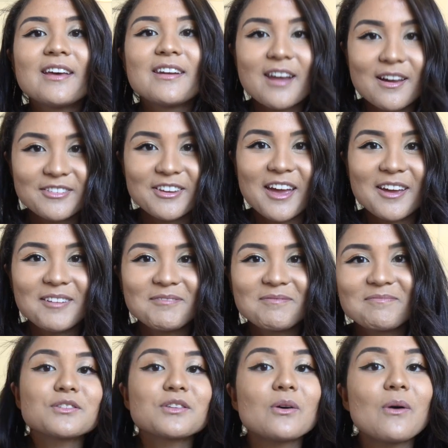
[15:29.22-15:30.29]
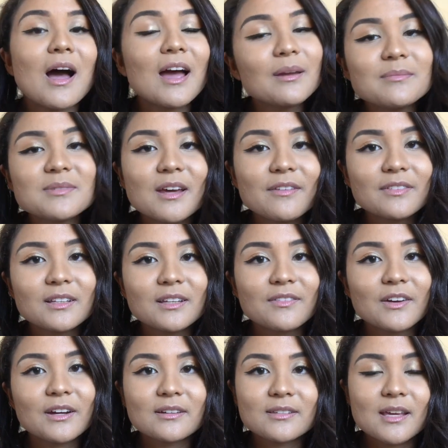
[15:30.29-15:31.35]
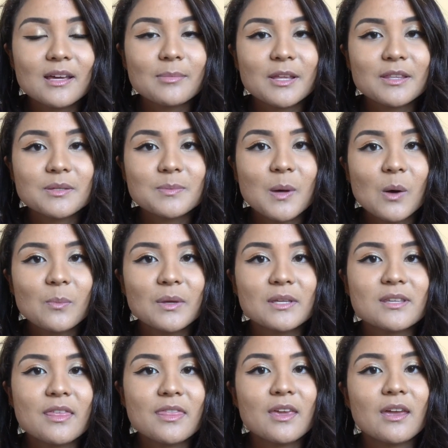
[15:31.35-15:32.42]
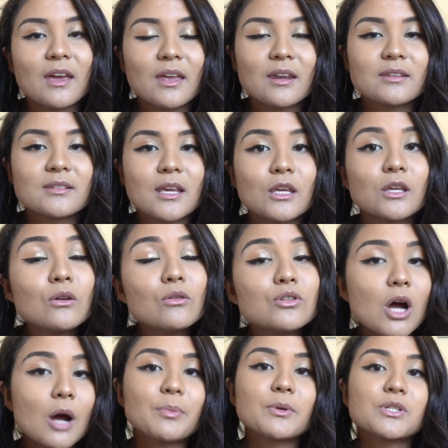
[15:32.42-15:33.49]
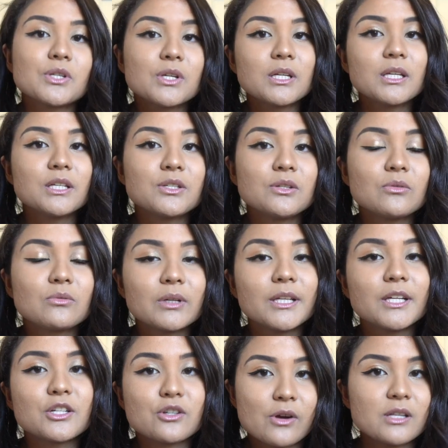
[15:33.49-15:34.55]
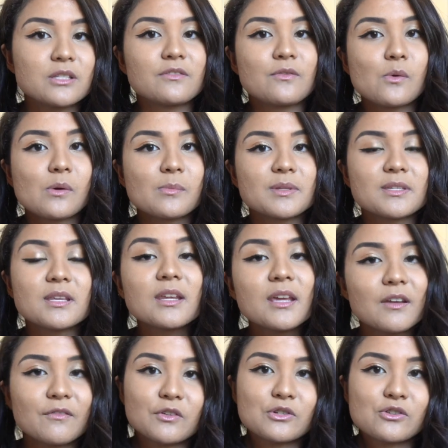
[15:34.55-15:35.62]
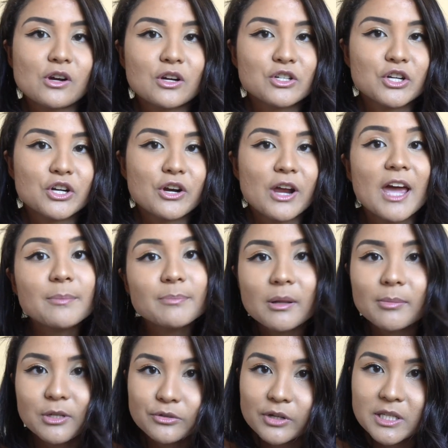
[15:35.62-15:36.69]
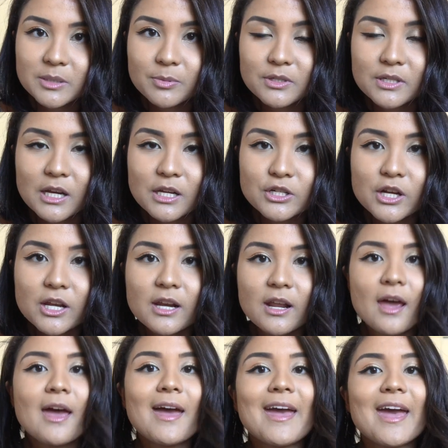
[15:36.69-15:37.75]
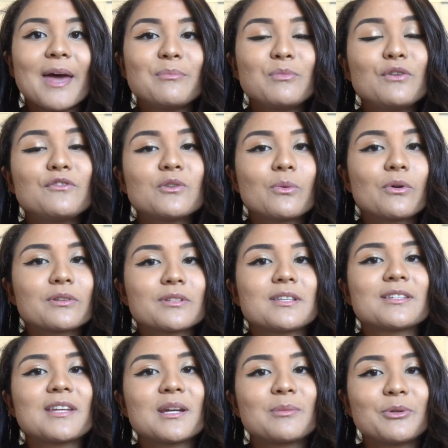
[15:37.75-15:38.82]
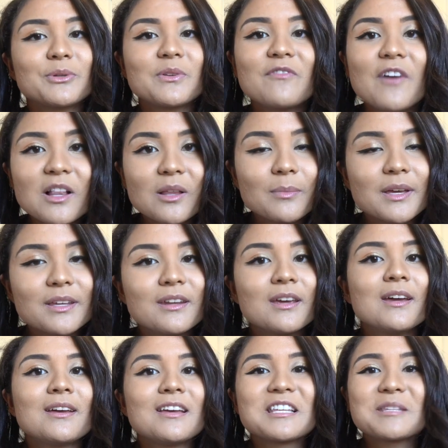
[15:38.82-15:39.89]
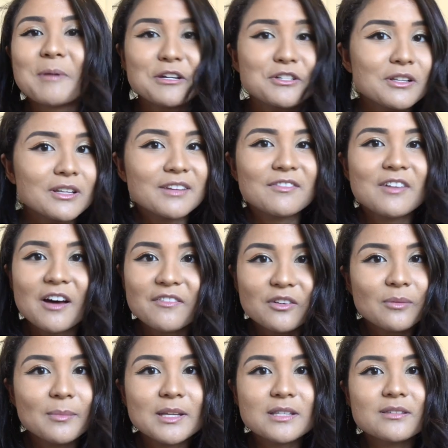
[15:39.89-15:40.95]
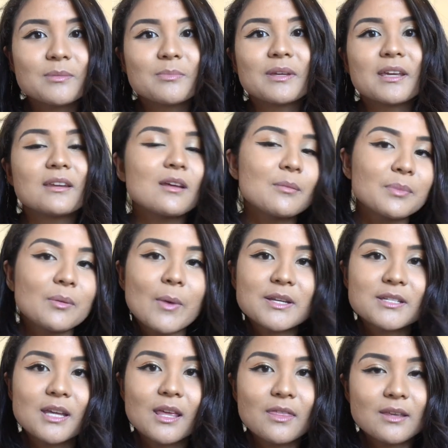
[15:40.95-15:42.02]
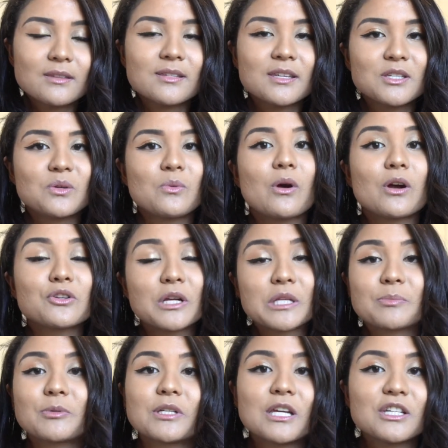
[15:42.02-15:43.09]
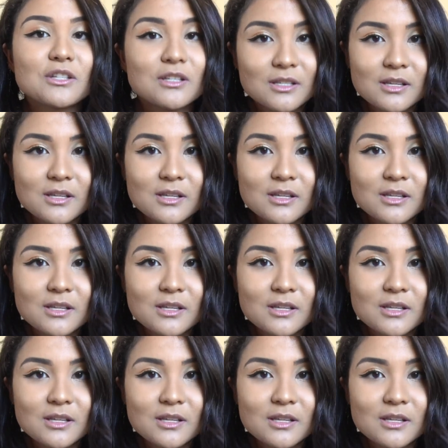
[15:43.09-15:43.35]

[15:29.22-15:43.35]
Navier. So I am definitely very excited about this boat because I think it is a huge opportunity to really transform city infrastructure and public transportation and move towards sustainable development, especially if governments begin implementing this into our transportation